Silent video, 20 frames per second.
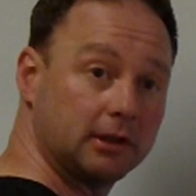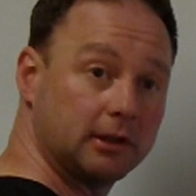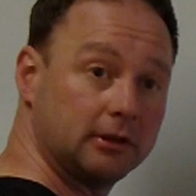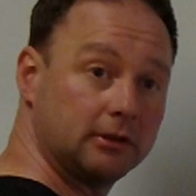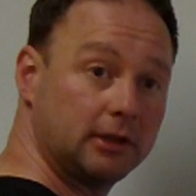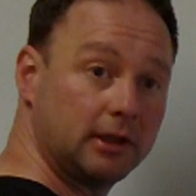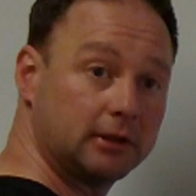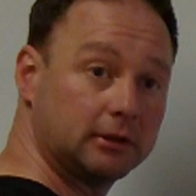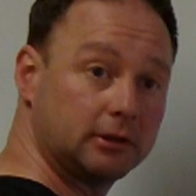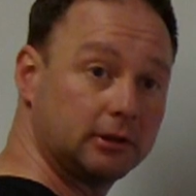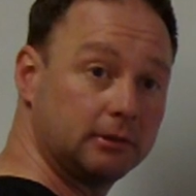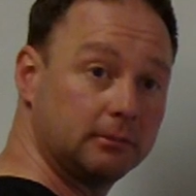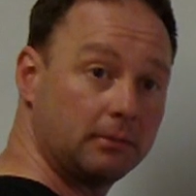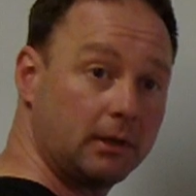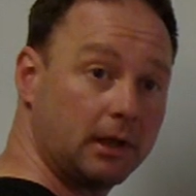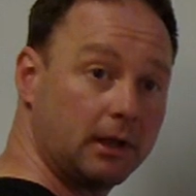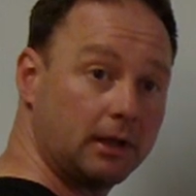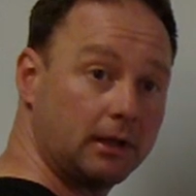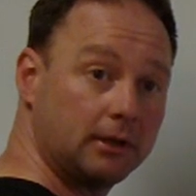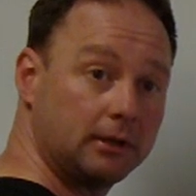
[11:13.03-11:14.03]
conducting
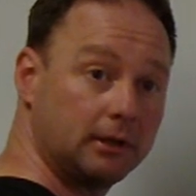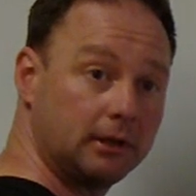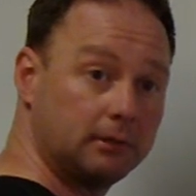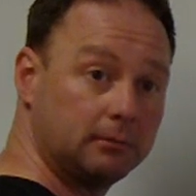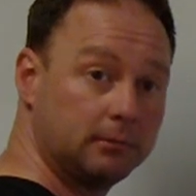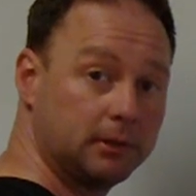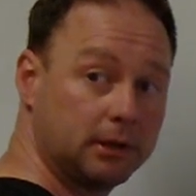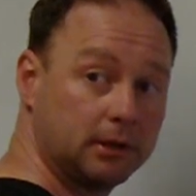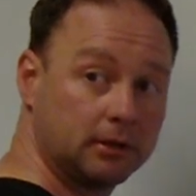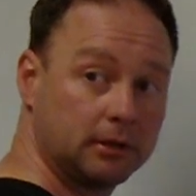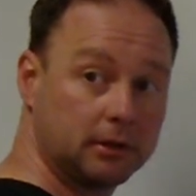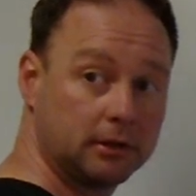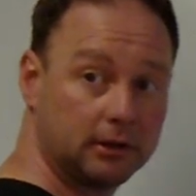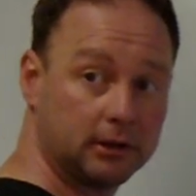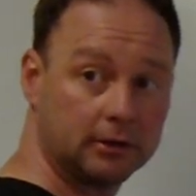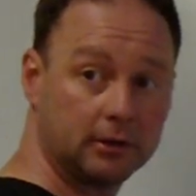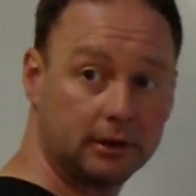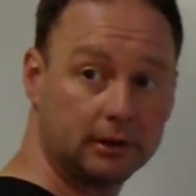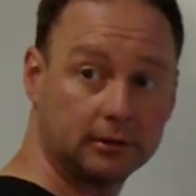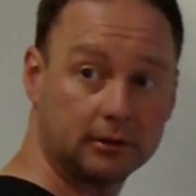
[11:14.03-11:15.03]
band and be good
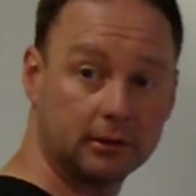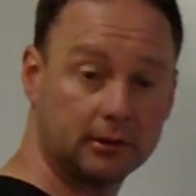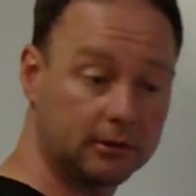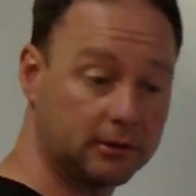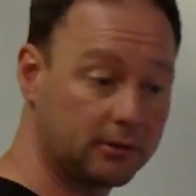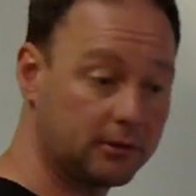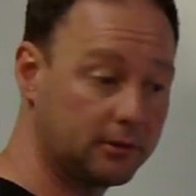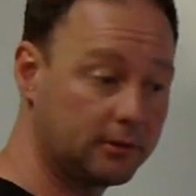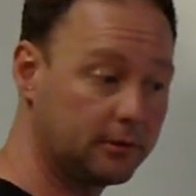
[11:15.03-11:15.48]
conductors.